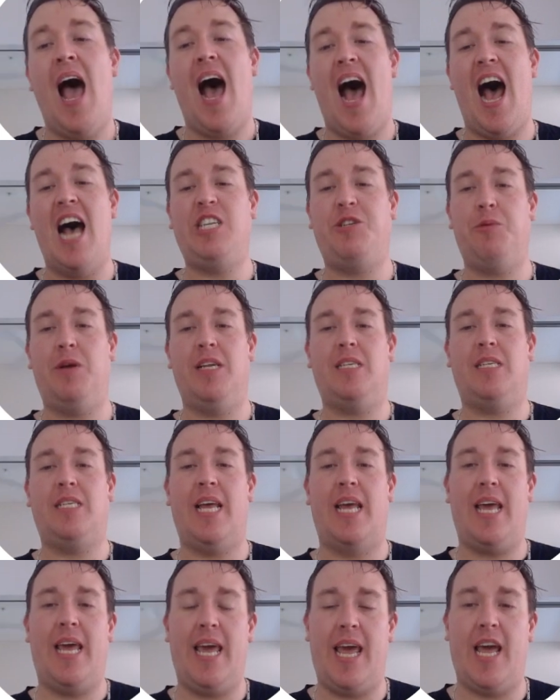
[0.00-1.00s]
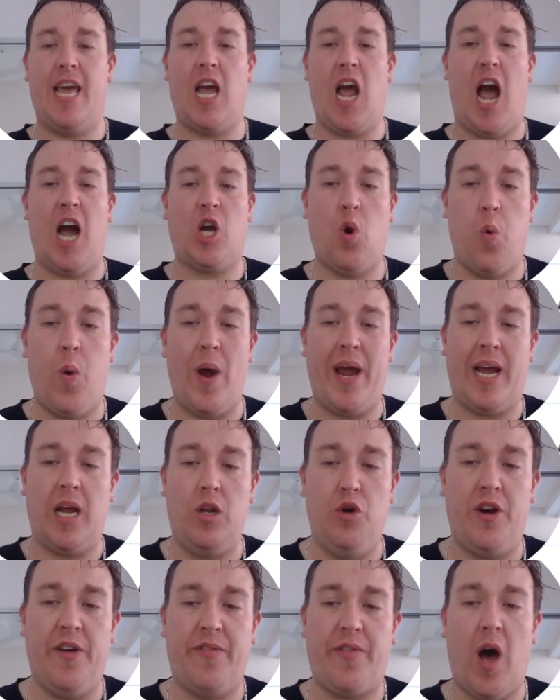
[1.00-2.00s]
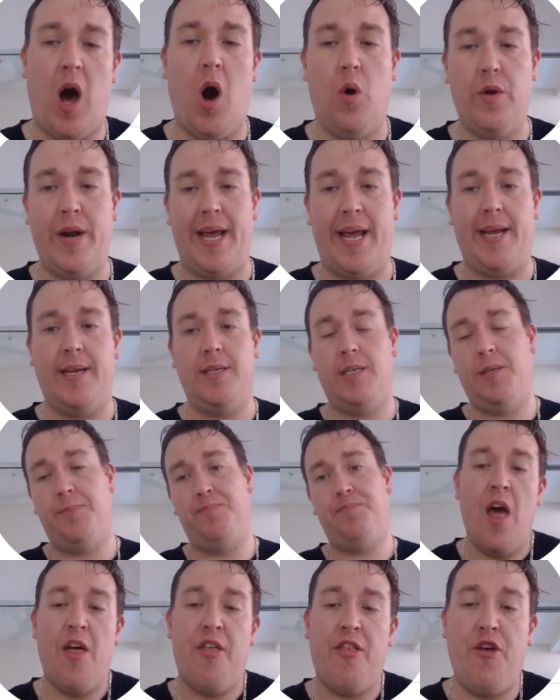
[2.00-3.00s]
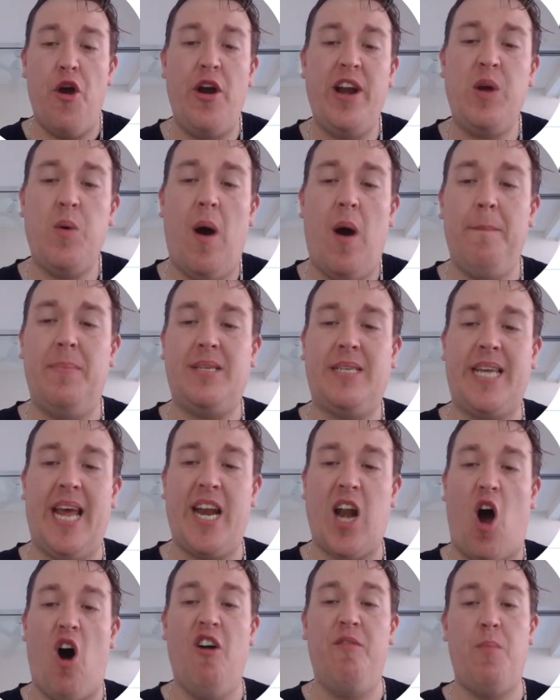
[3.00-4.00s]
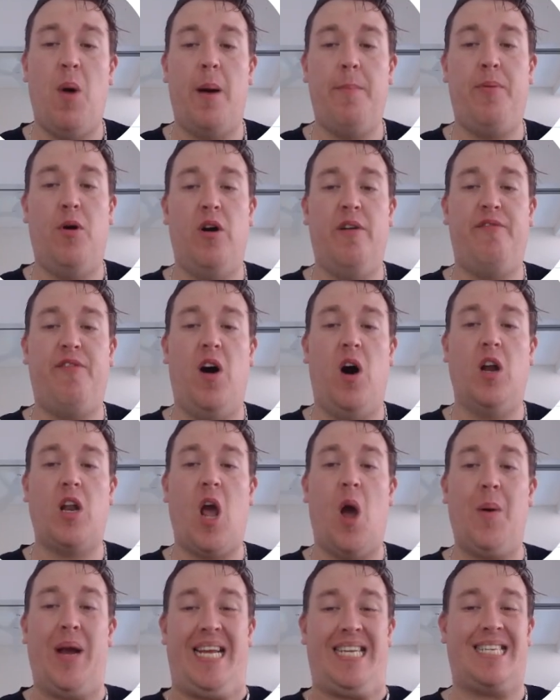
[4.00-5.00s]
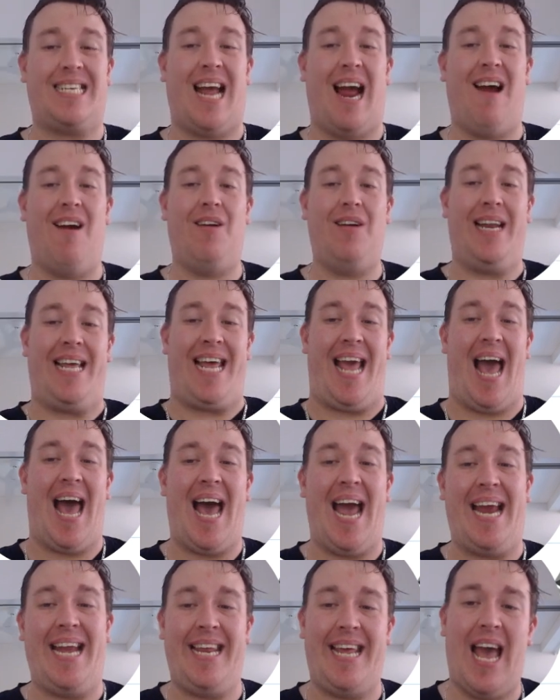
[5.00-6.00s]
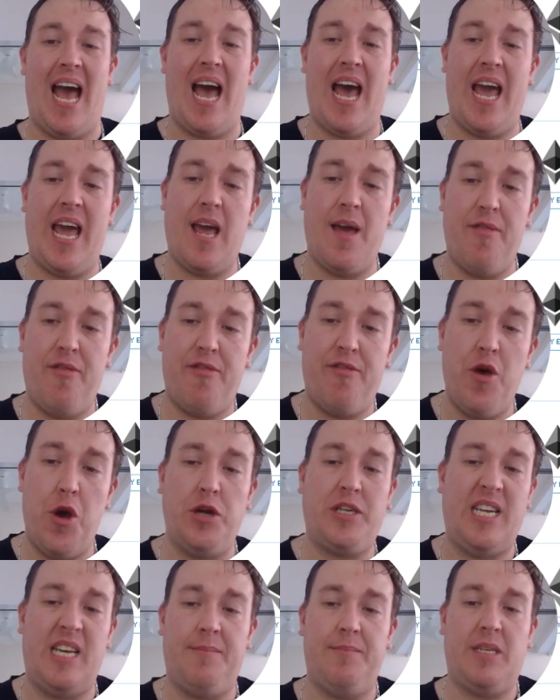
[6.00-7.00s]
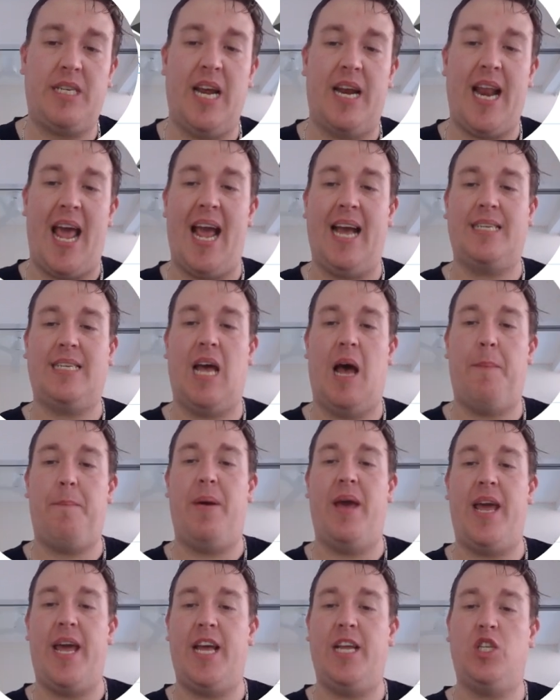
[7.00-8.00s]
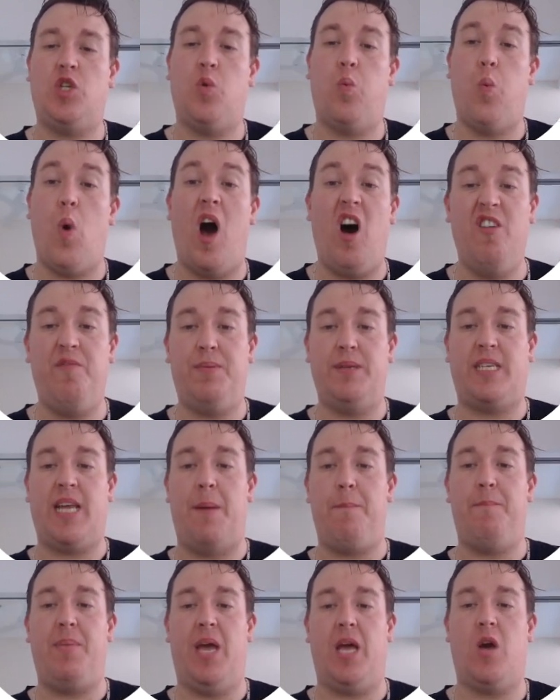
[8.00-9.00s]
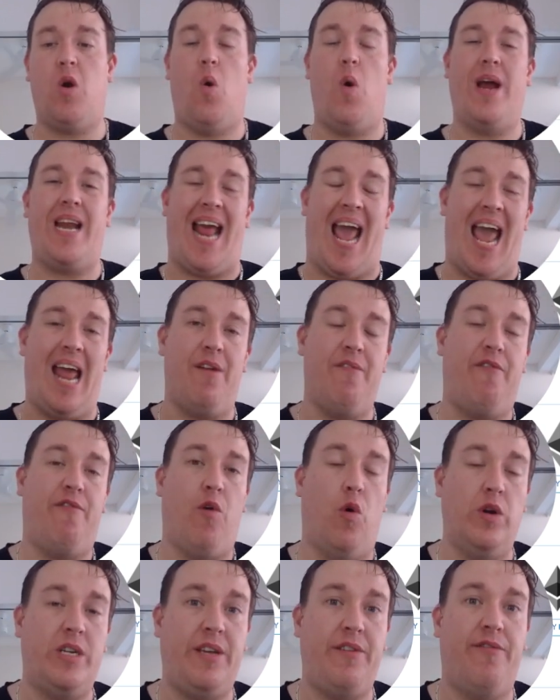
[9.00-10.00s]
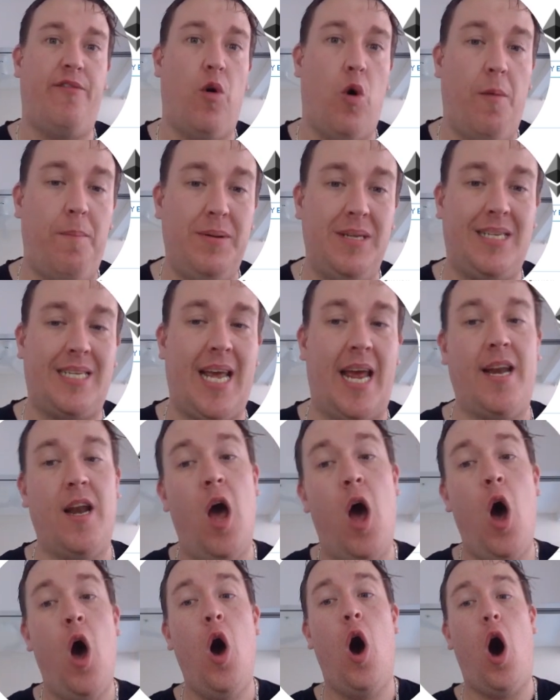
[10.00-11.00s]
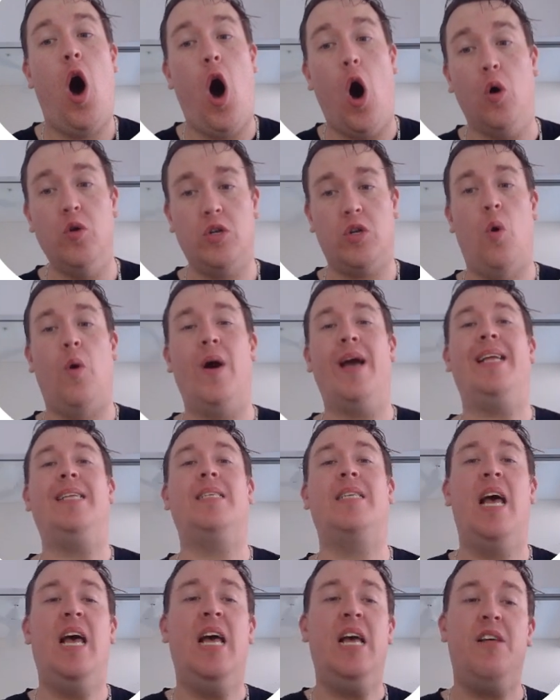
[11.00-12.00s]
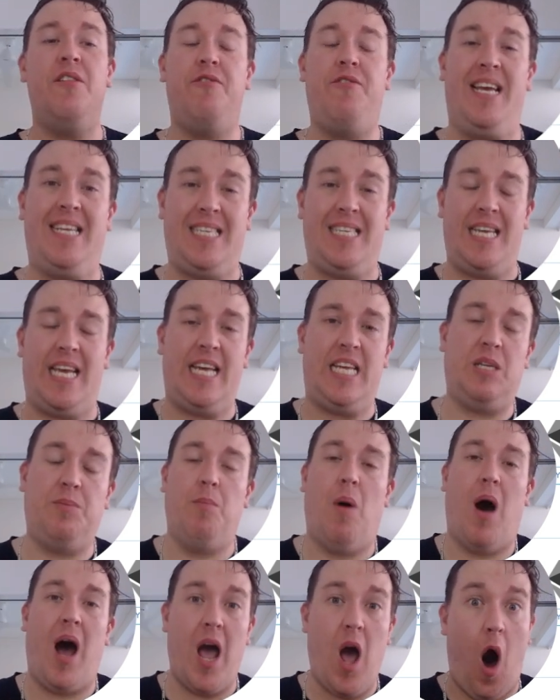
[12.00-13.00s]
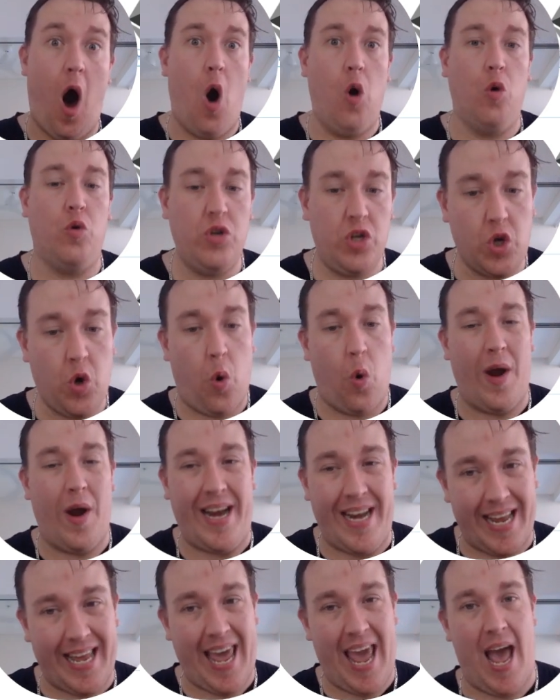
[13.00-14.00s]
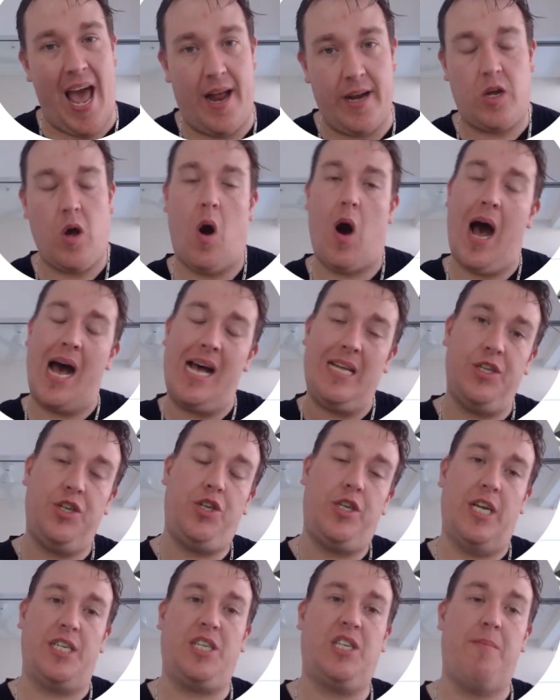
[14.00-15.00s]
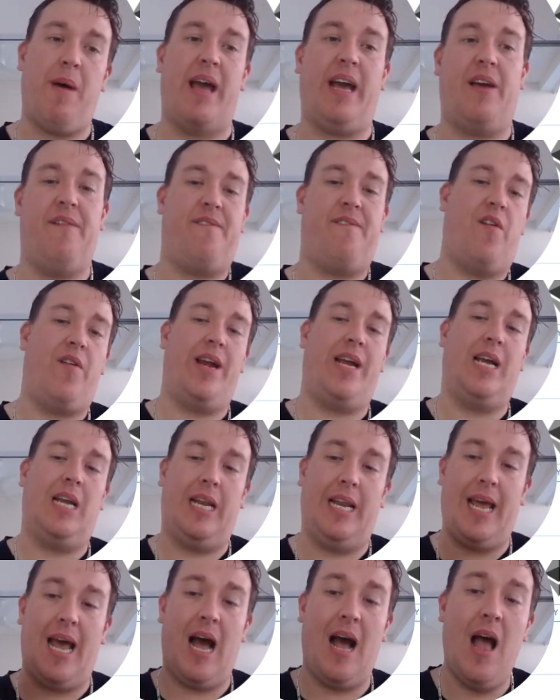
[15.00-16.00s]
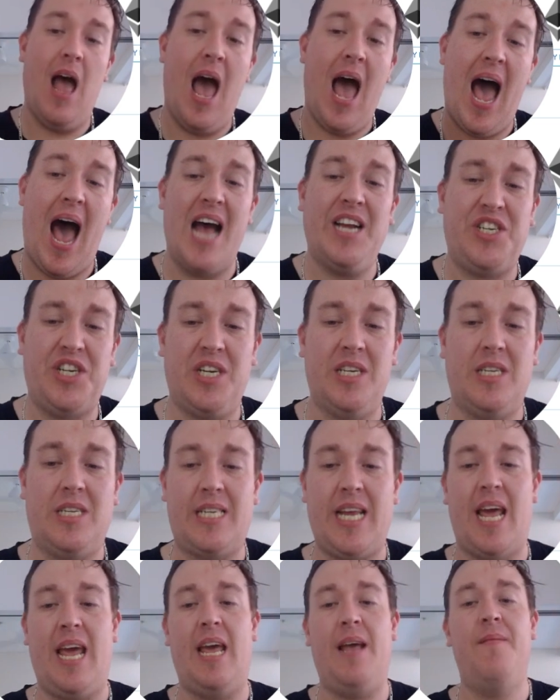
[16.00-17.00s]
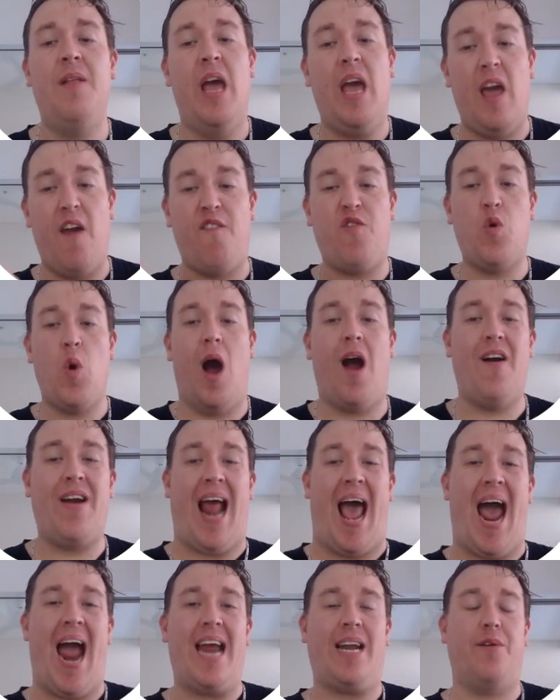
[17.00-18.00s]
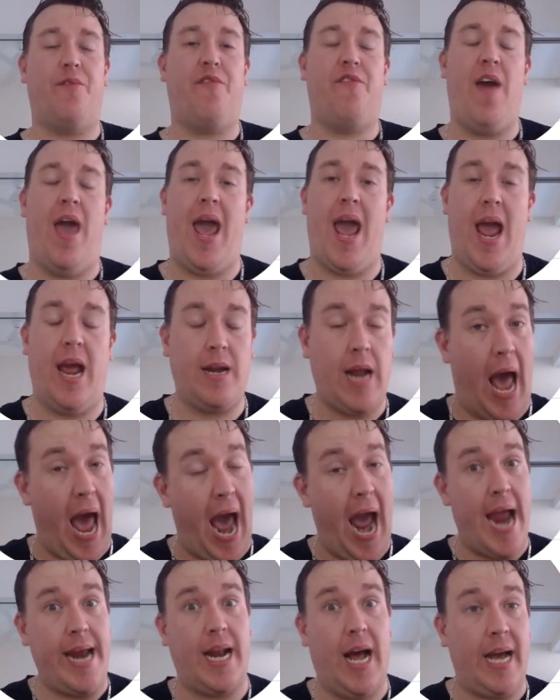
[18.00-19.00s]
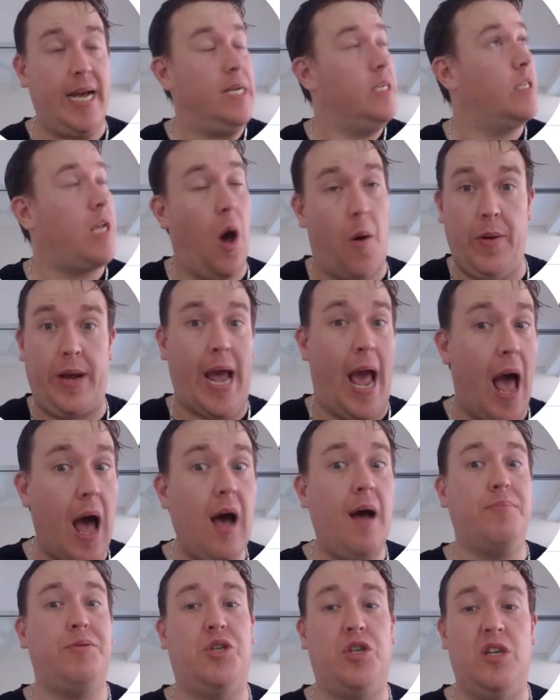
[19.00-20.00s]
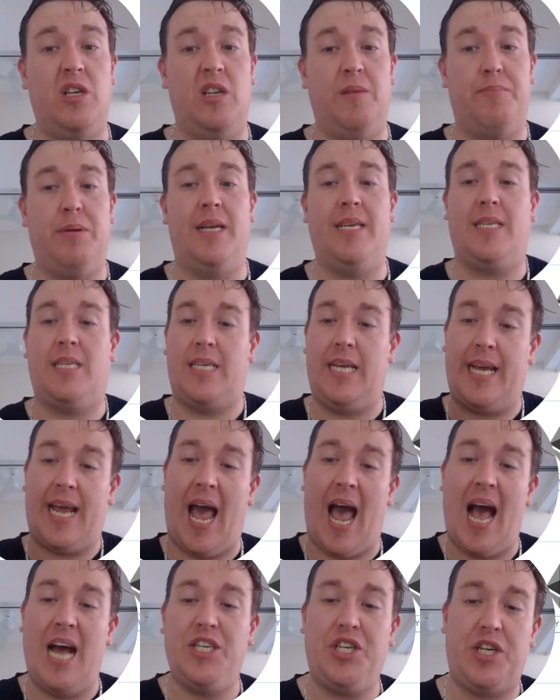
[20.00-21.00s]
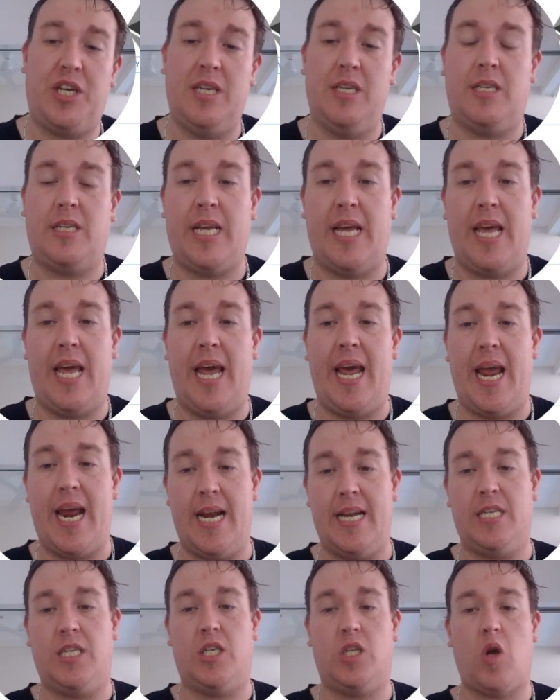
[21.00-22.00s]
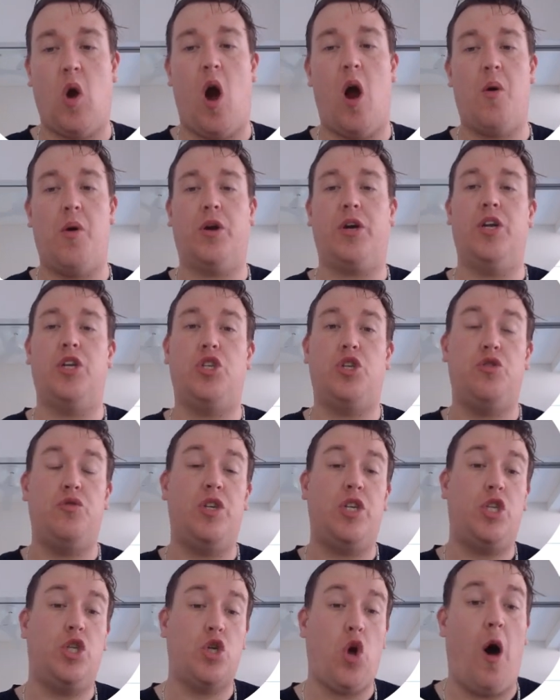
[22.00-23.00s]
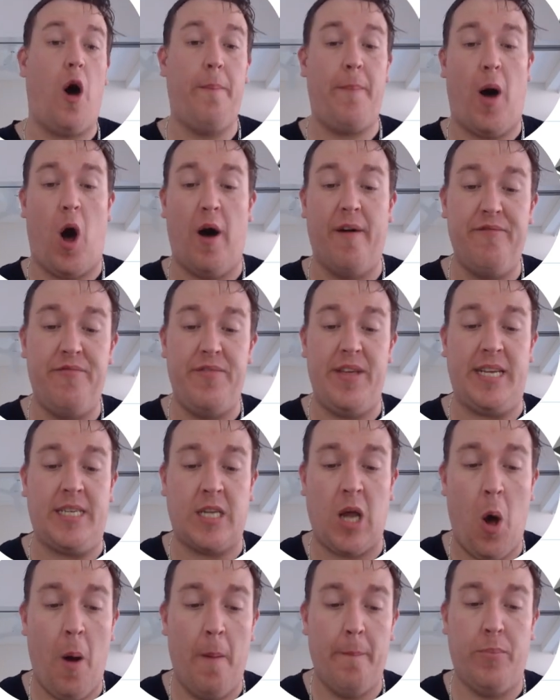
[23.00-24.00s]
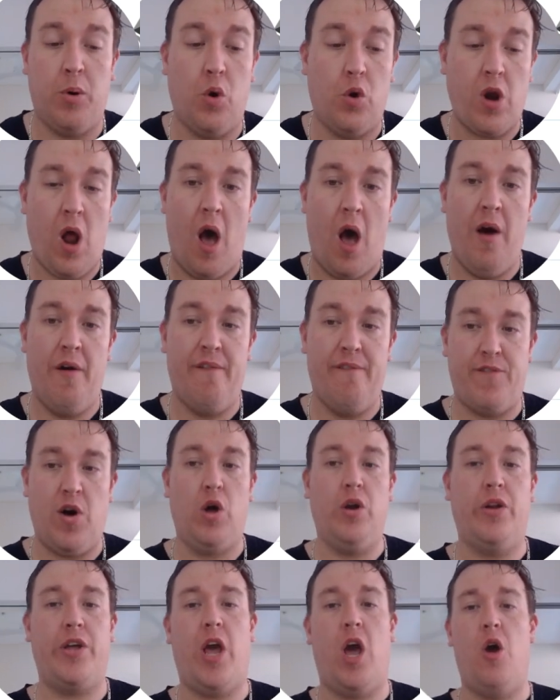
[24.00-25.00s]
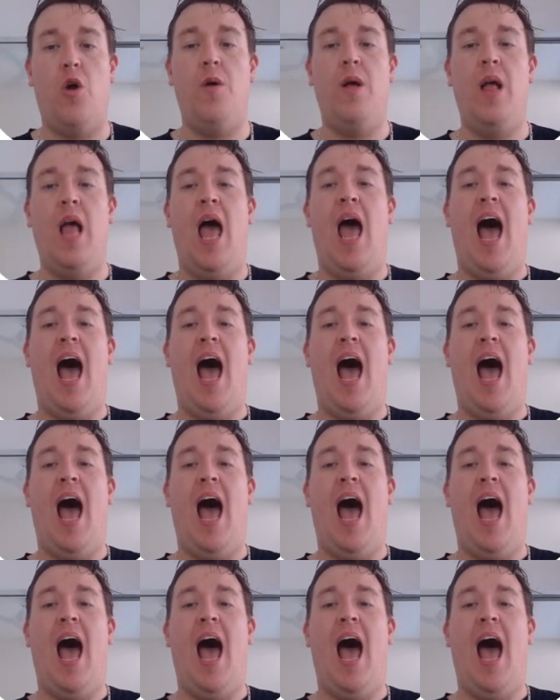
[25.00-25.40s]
As we can see here, a quick look at the holdings. 31% of my portfolio is currently ADA, 13% XRP, 12% Bitcoin, and 44% altcoins. This is my altcoin account, guys, just to make it very clear. As you can see, if you are an ADA fan, ADA is going absolutely ballistic. As you can see here, it has skyrocketed to the top of this portfolio.